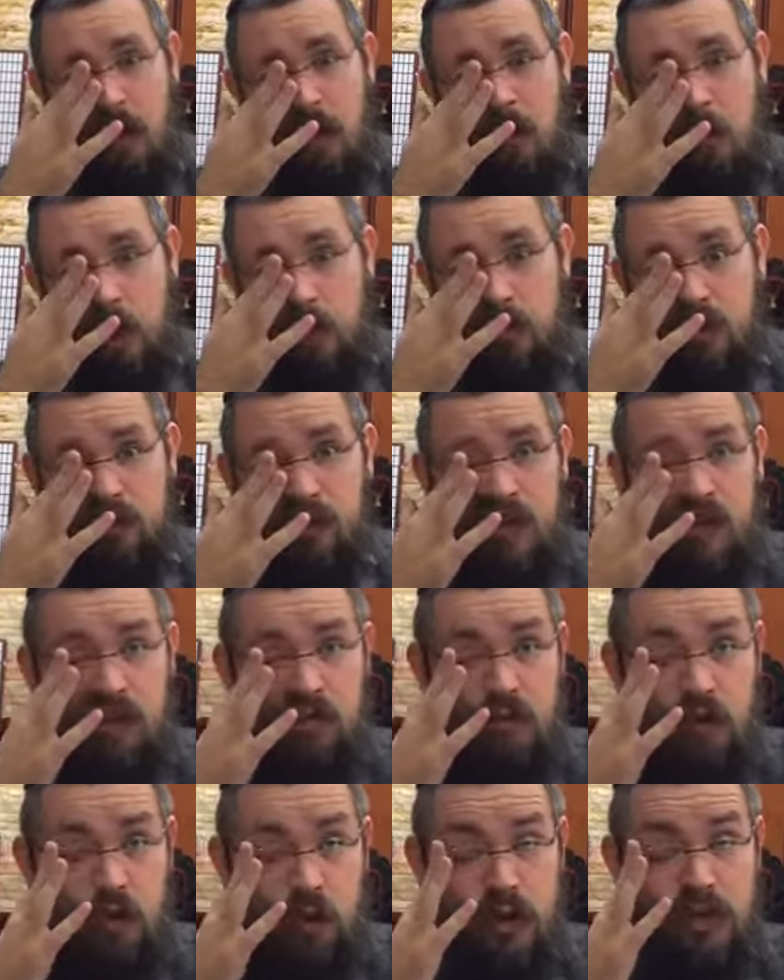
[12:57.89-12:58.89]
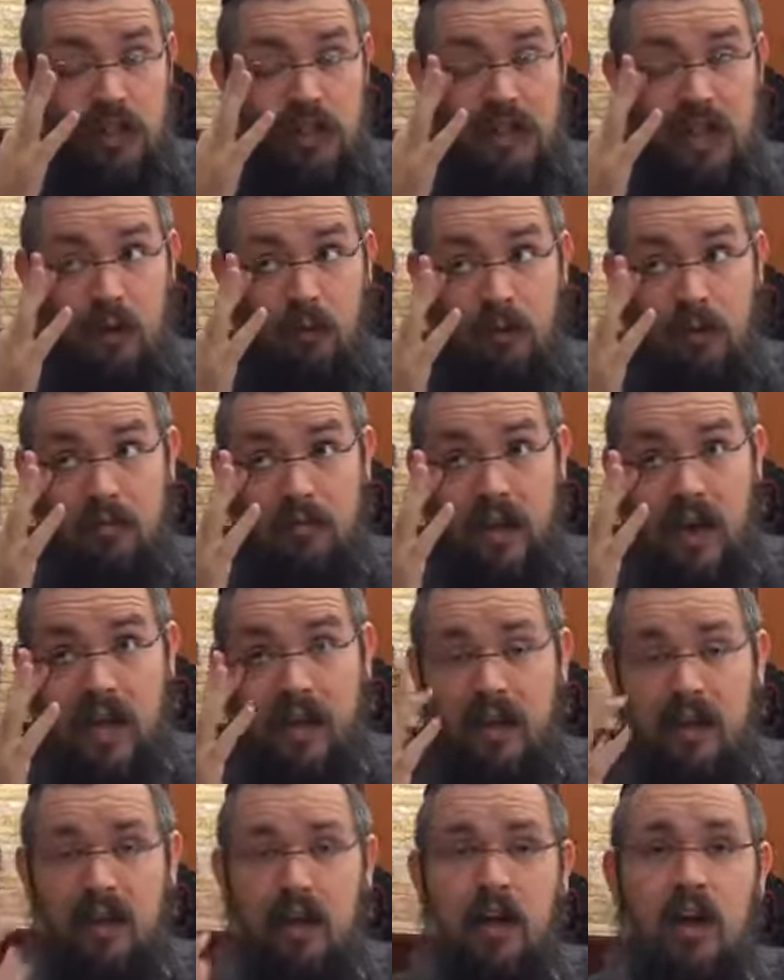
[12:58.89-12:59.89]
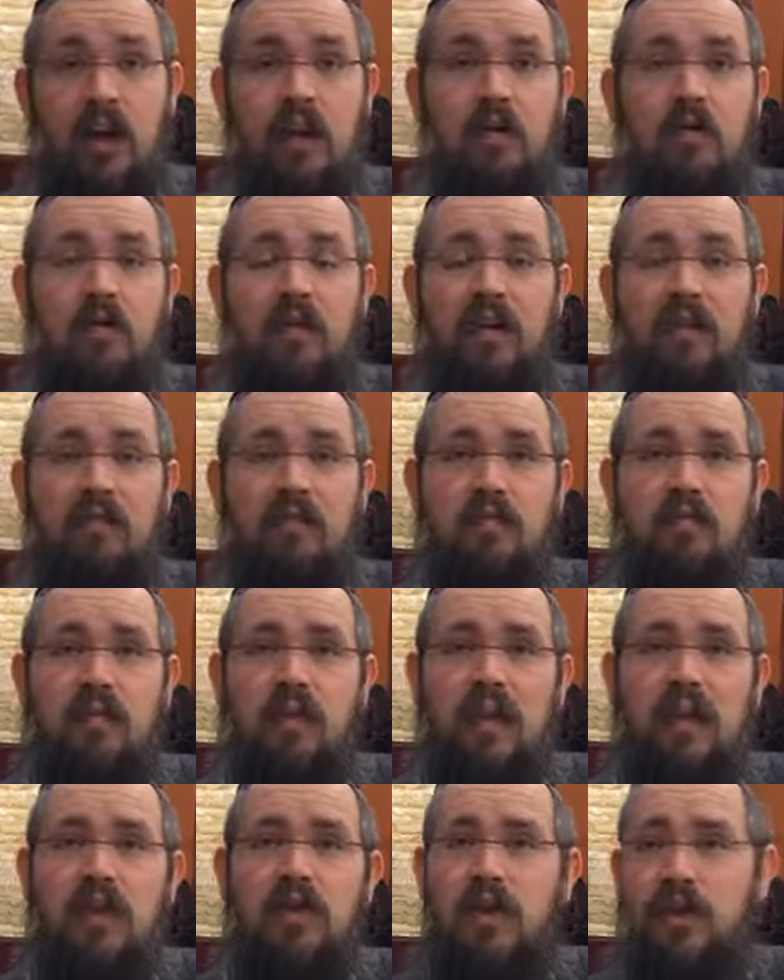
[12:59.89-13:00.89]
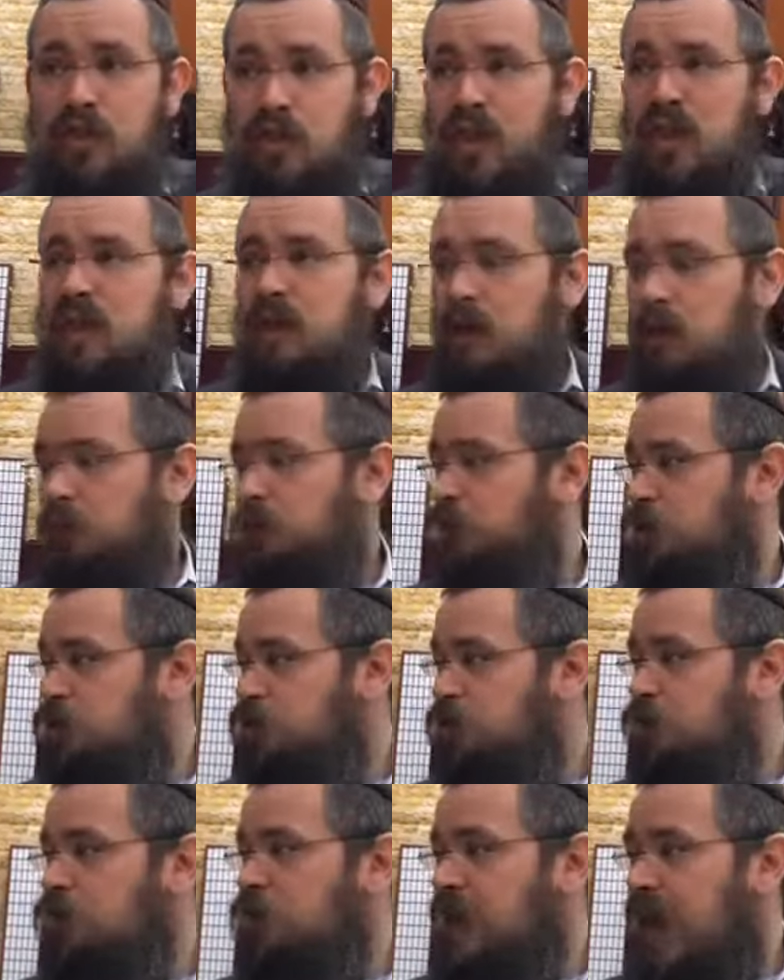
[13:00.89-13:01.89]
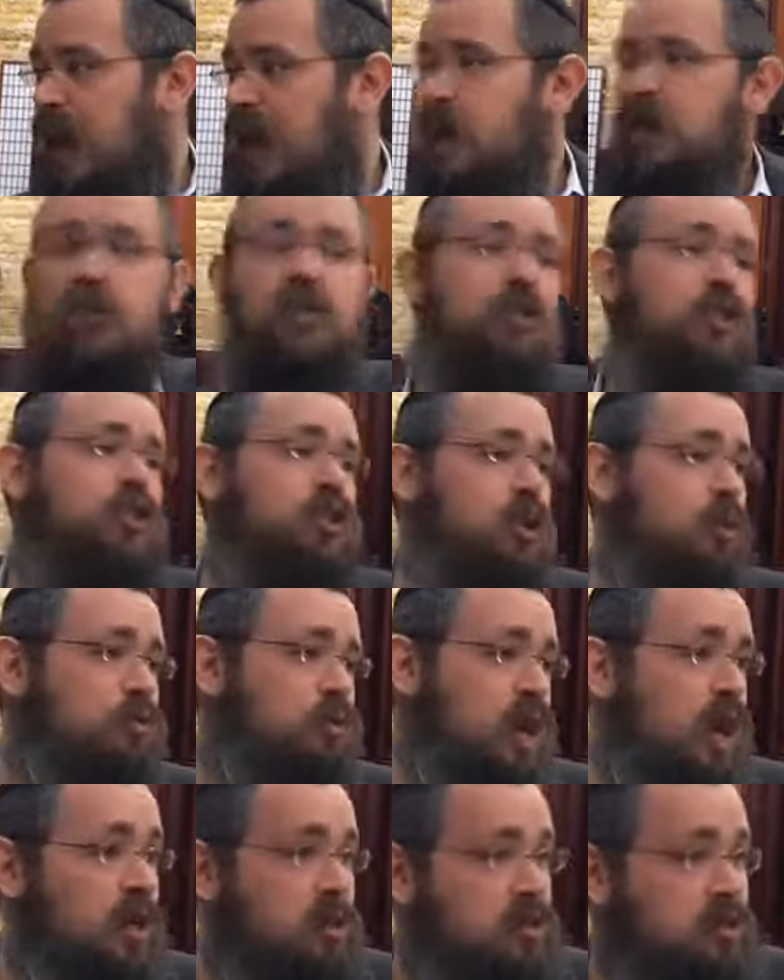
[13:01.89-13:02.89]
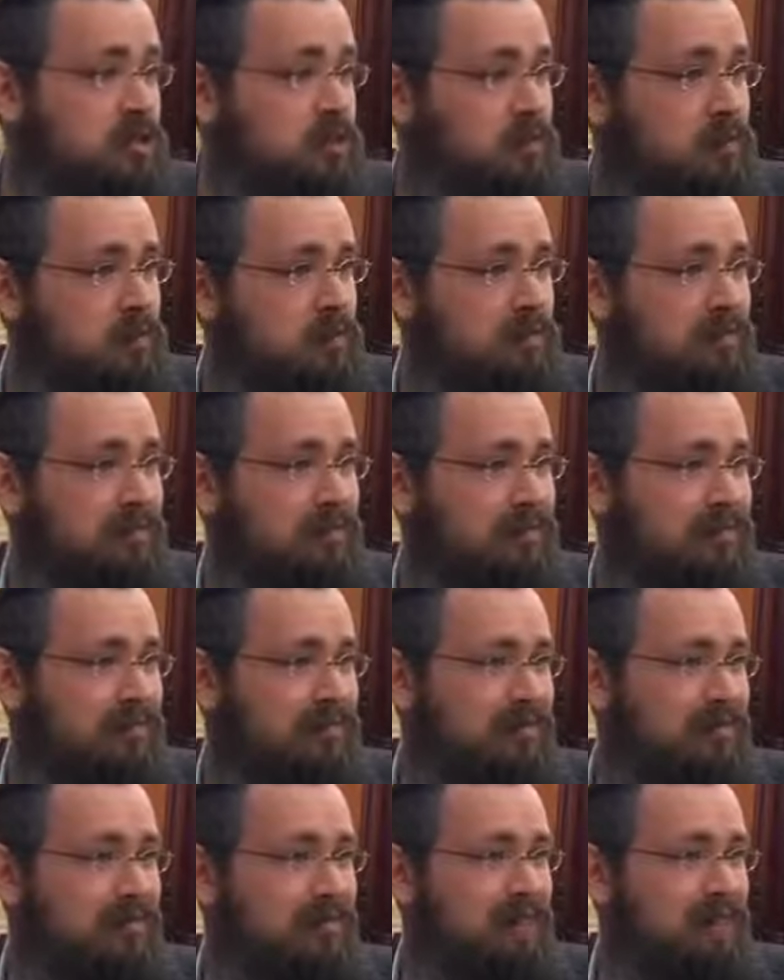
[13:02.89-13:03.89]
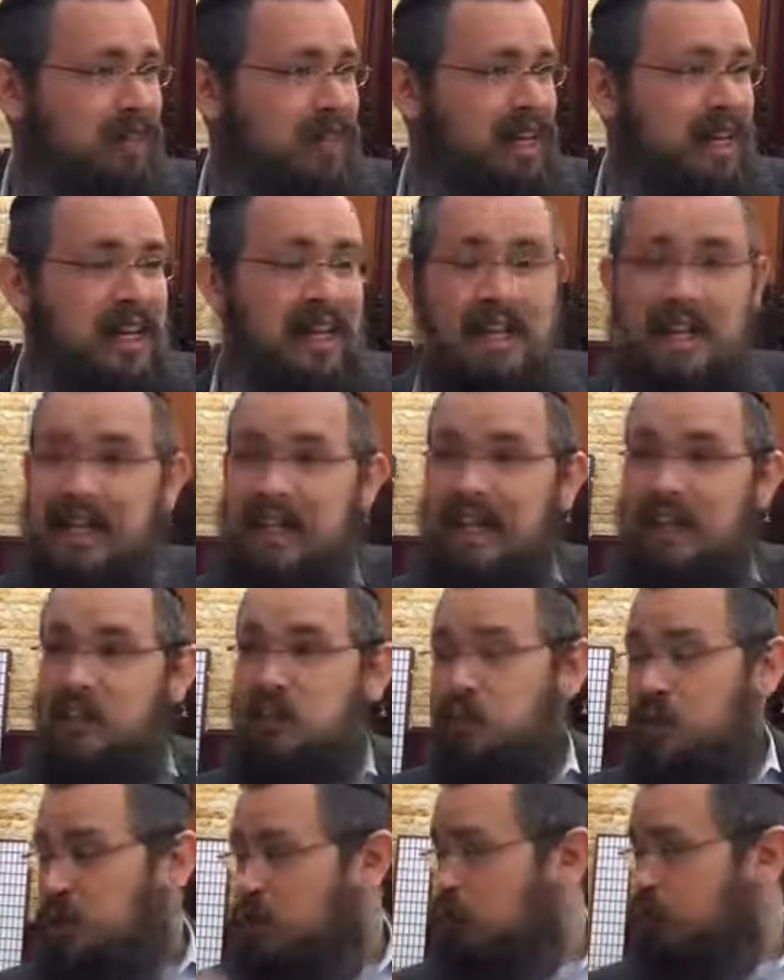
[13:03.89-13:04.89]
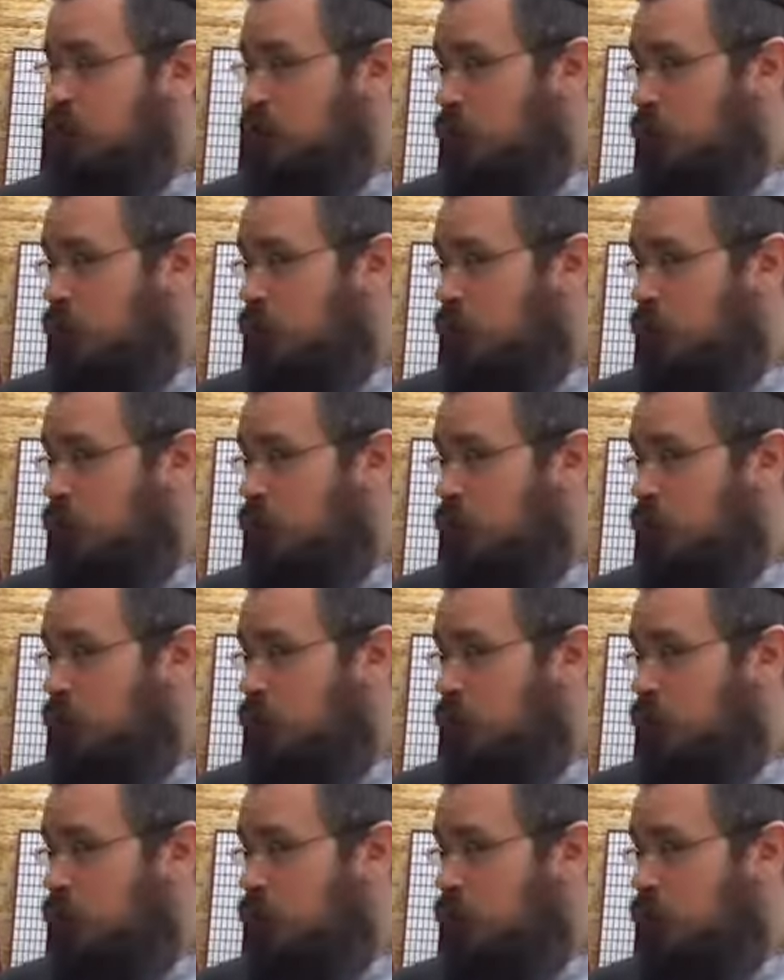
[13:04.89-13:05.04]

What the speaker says: Most of the choices that we make, the thing that we choose actually chose us. That's really what the whole